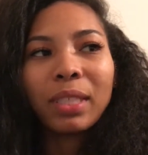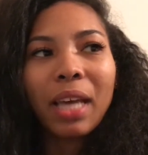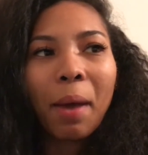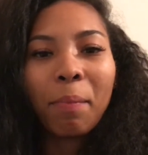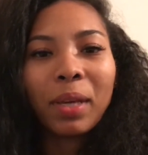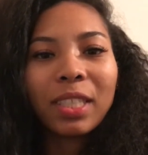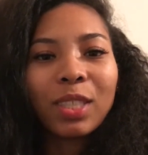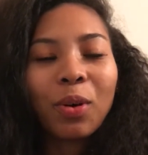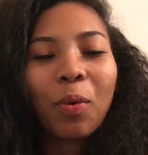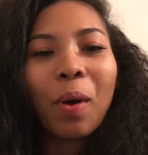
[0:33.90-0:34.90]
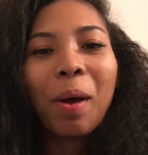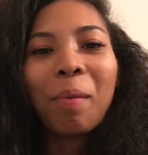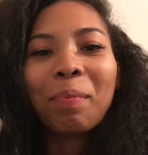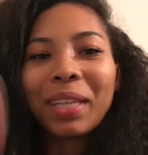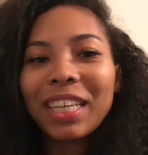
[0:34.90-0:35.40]
topics. So
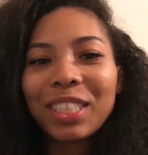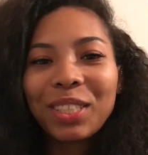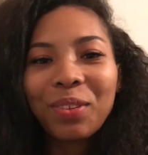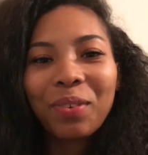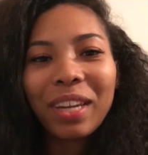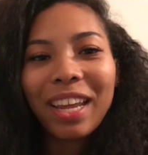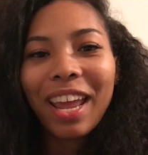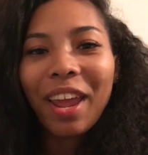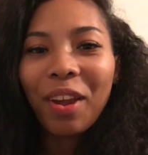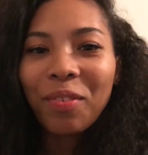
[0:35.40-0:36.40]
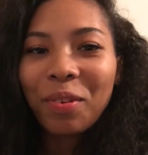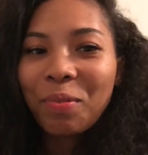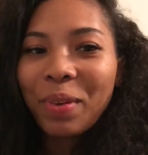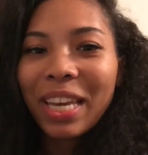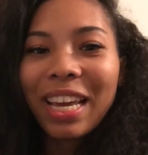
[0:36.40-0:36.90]
please tune in every
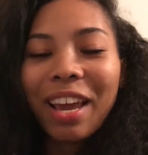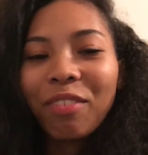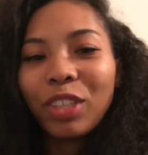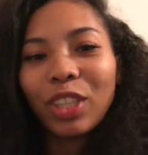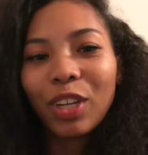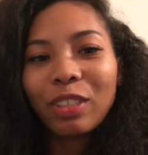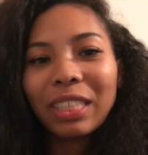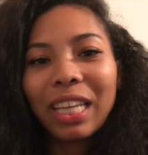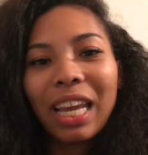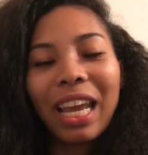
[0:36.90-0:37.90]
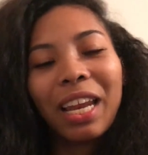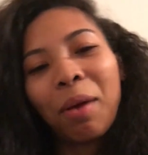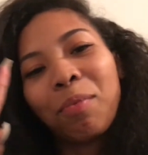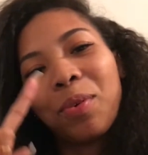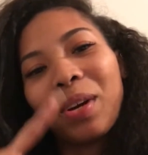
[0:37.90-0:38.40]
week, every Thursday, and
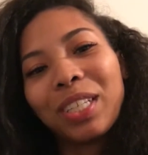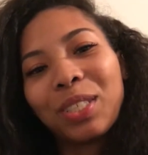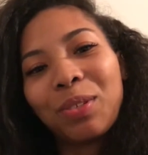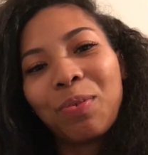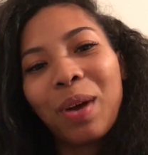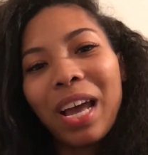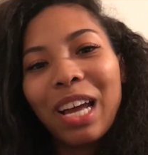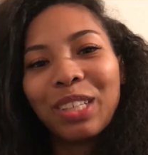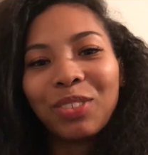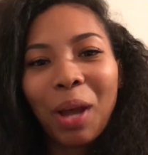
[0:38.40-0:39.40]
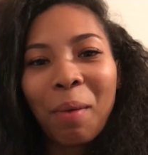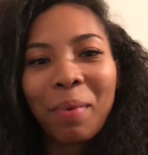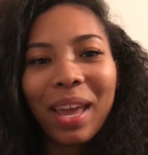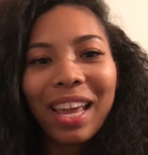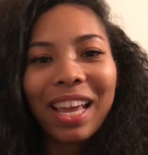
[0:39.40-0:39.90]
I'm going to drop
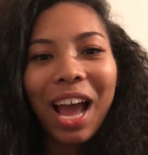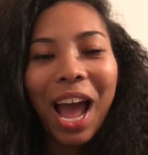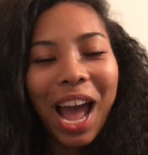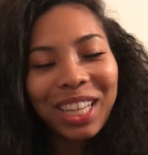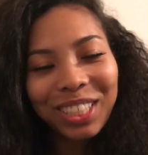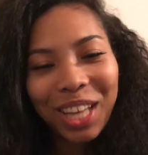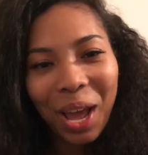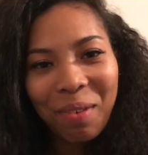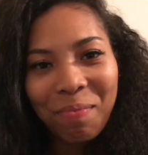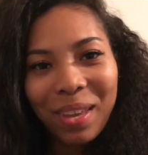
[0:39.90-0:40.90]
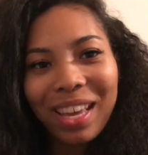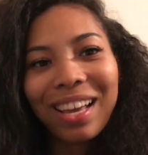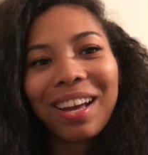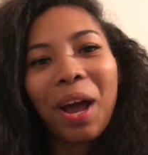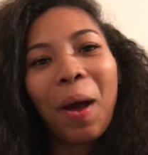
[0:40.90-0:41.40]
a hot
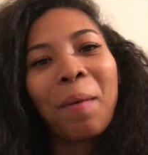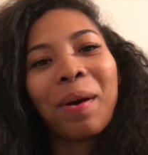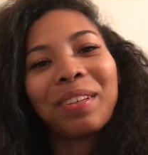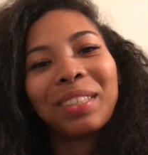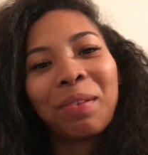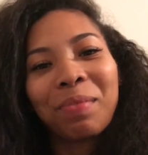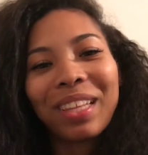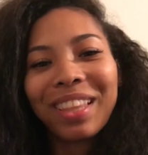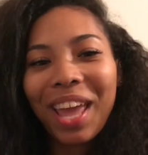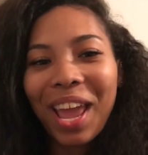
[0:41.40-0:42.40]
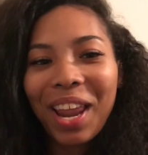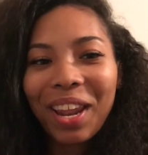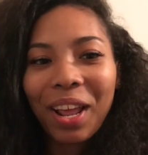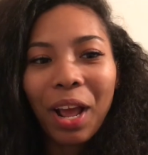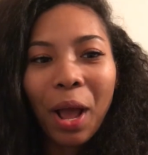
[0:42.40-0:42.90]
topic about something that
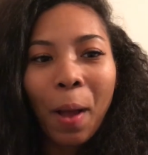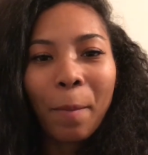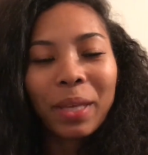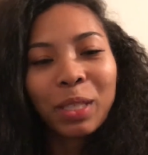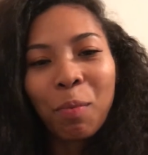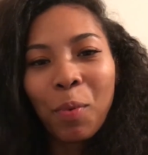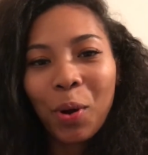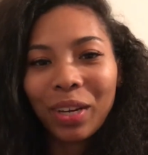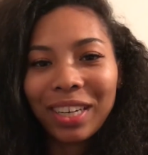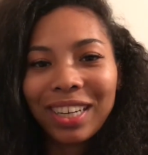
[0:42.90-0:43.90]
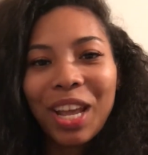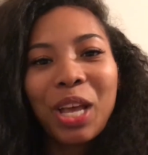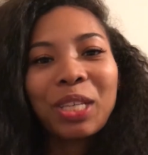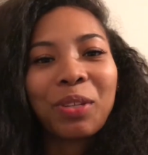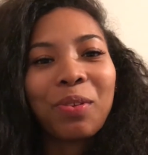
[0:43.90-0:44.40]
is important.
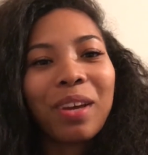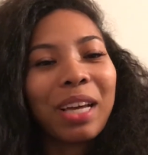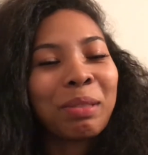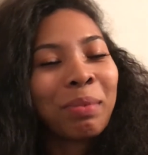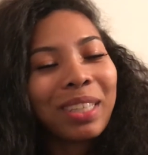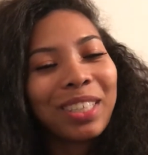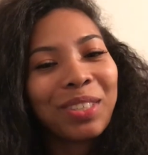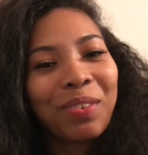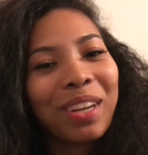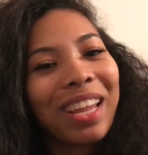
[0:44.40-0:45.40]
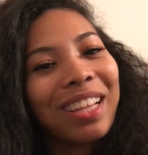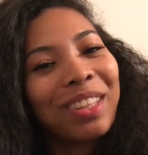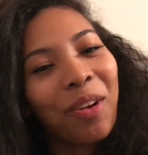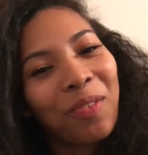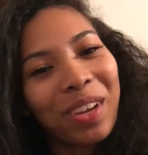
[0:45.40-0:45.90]
So you guys, please tune in.
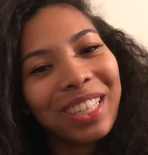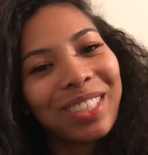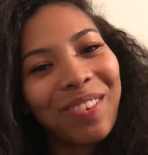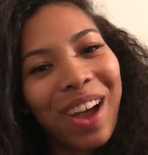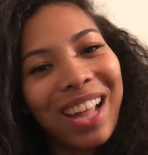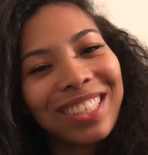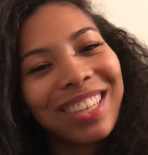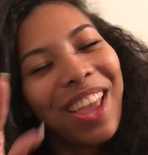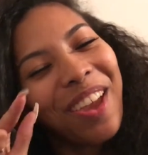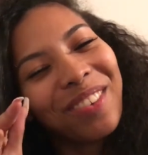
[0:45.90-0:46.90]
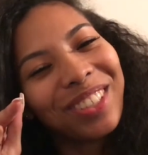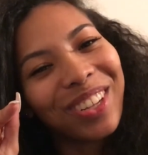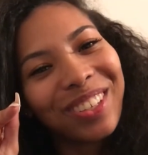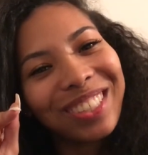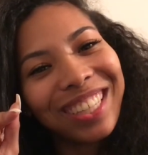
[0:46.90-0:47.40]
Don't forget to watch every
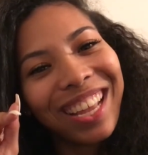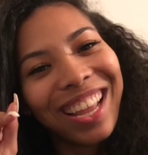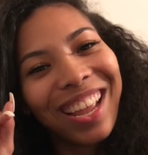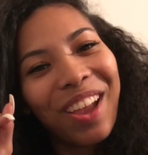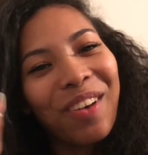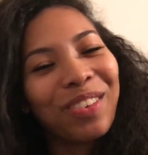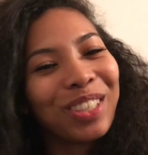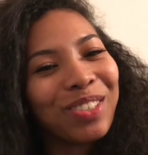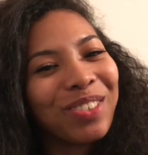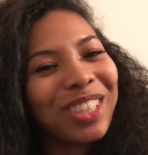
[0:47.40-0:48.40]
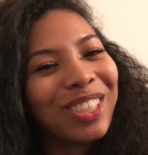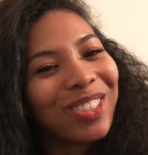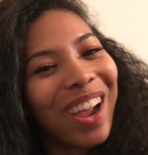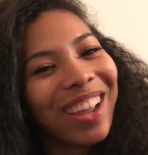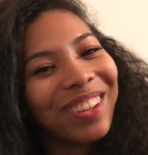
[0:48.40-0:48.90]
Thursday for Tootie's
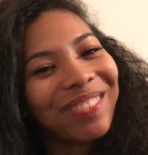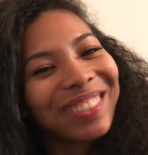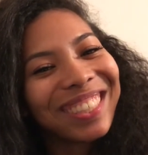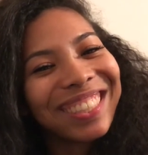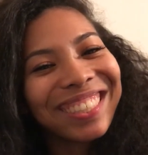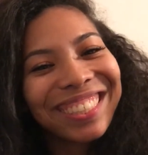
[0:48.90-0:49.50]
Triumphs.